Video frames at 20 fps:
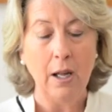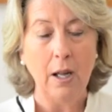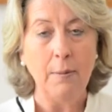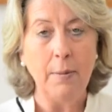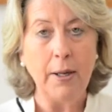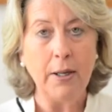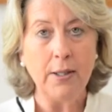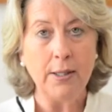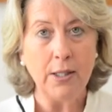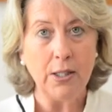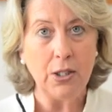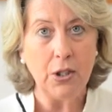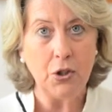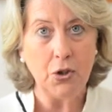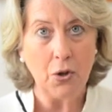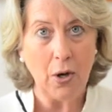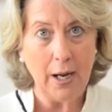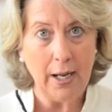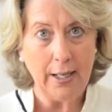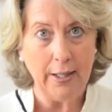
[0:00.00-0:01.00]
because
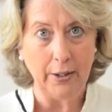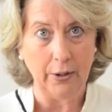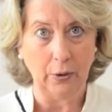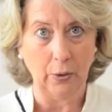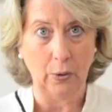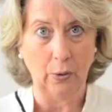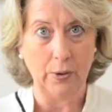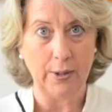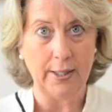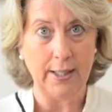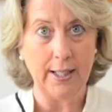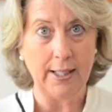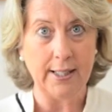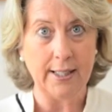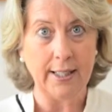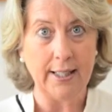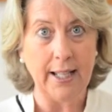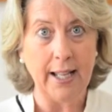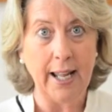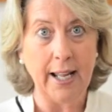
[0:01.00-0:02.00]
Australian law says the